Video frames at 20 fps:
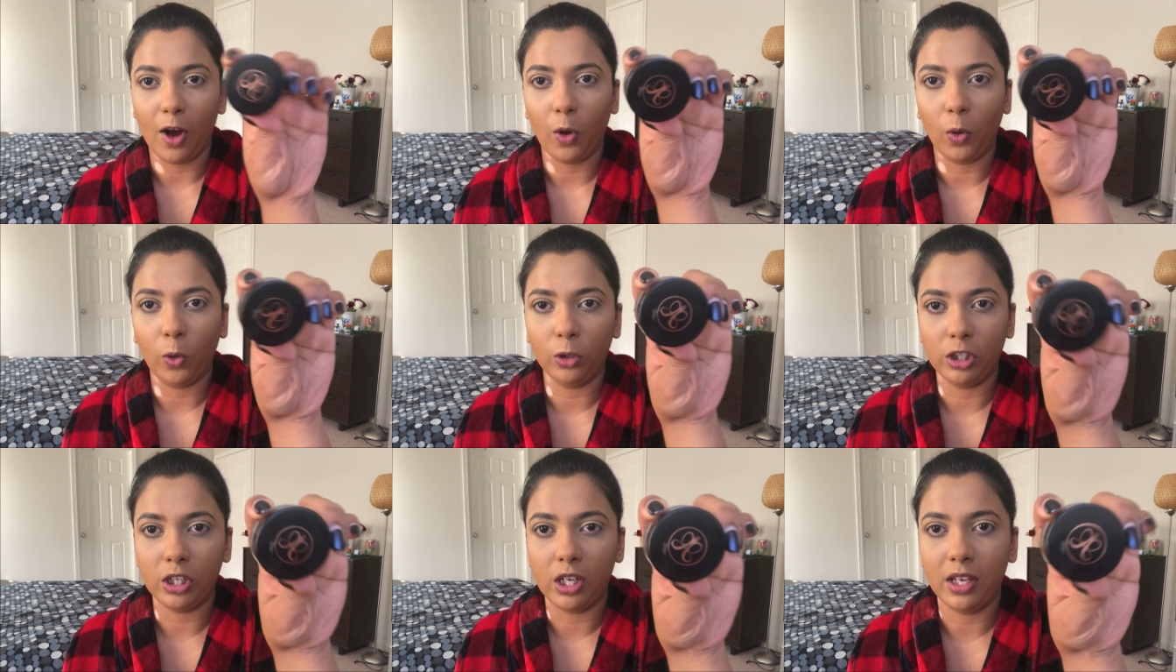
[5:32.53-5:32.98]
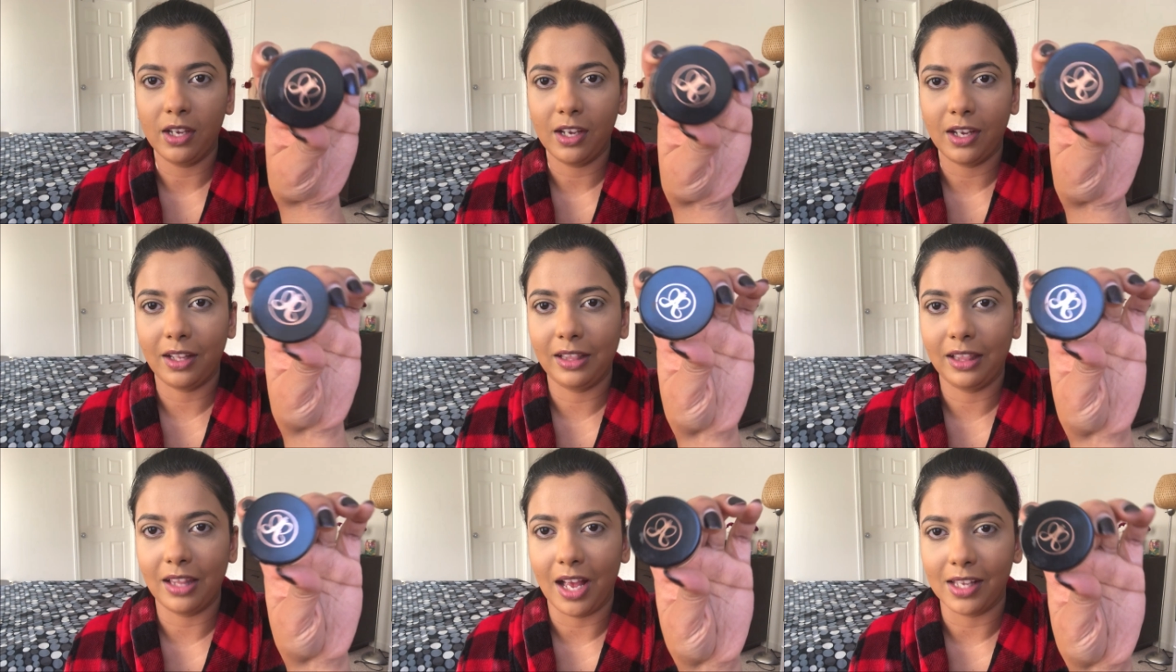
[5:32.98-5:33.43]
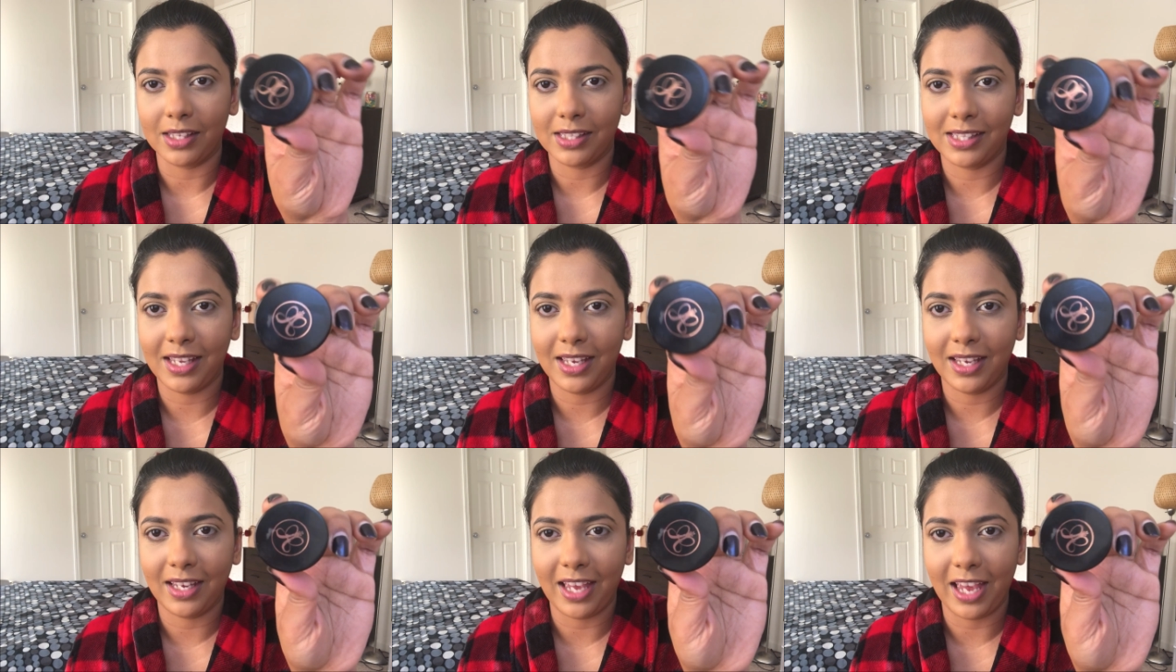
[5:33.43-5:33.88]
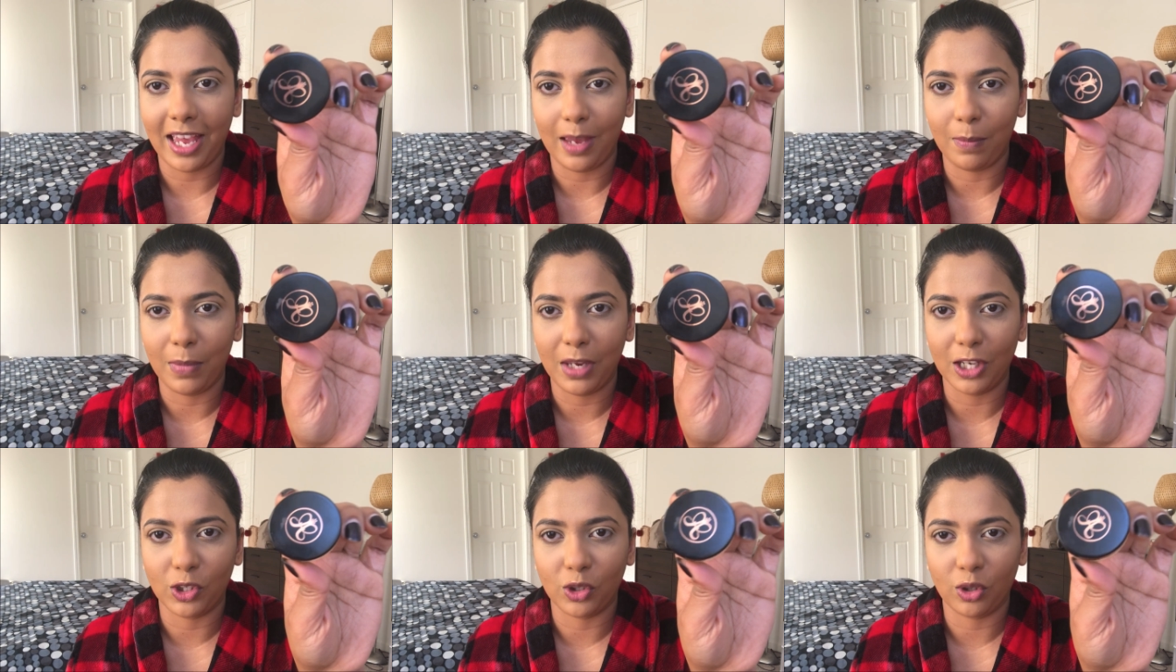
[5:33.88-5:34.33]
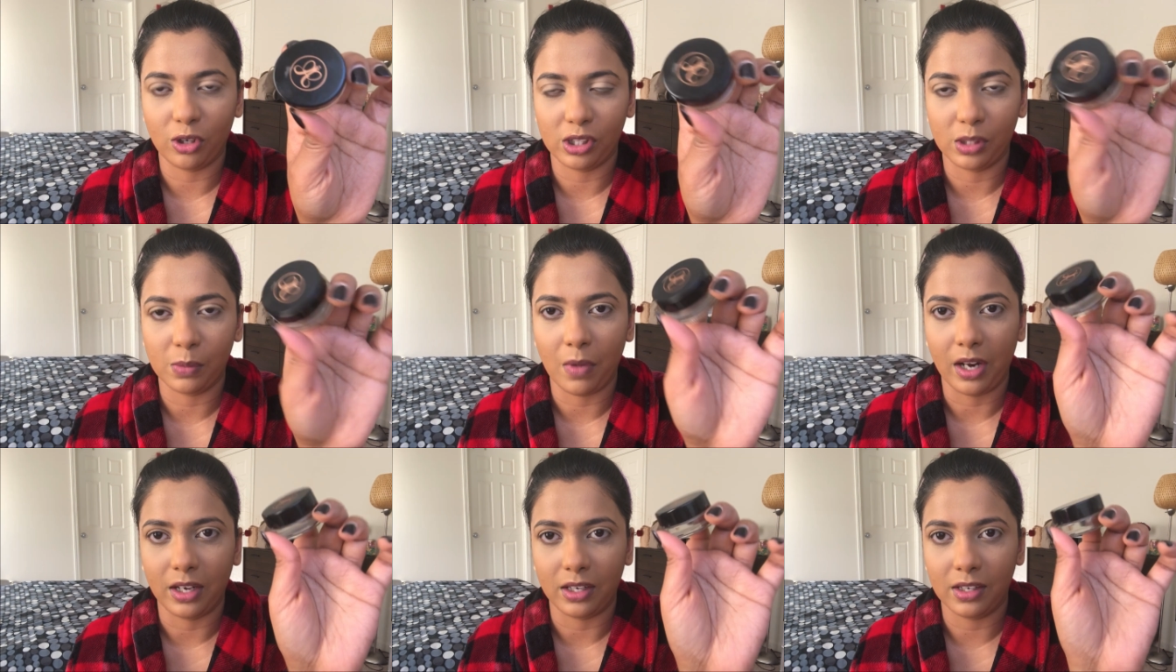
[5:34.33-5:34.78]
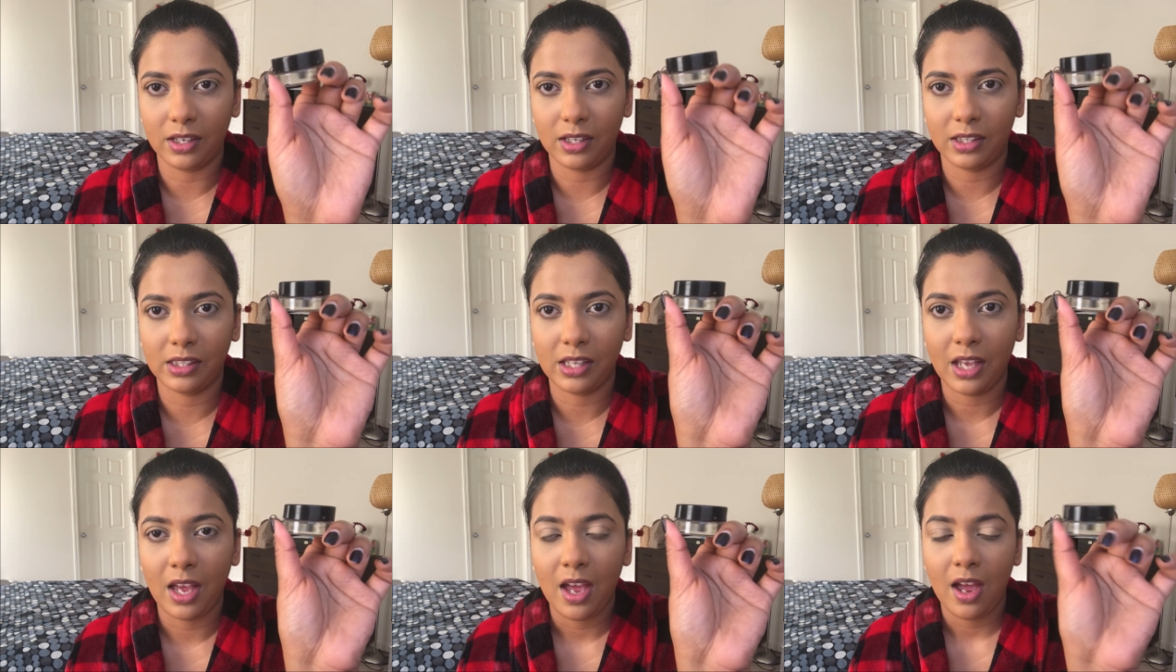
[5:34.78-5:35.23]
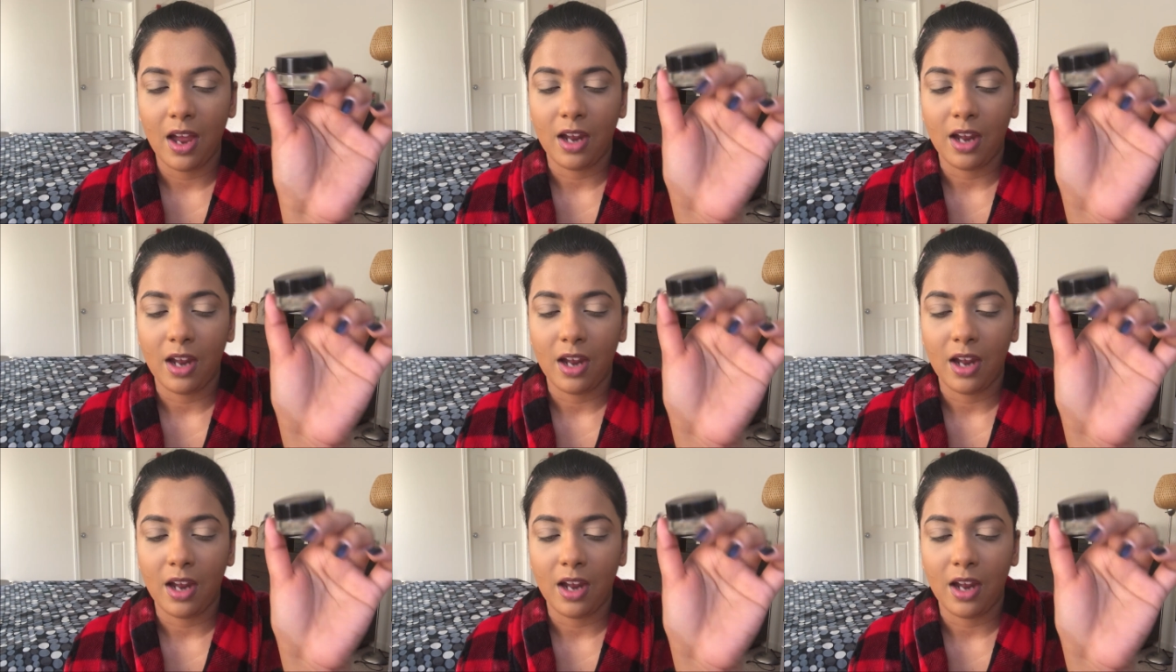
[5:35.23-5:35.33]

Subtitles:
old classic ABH Cosmetics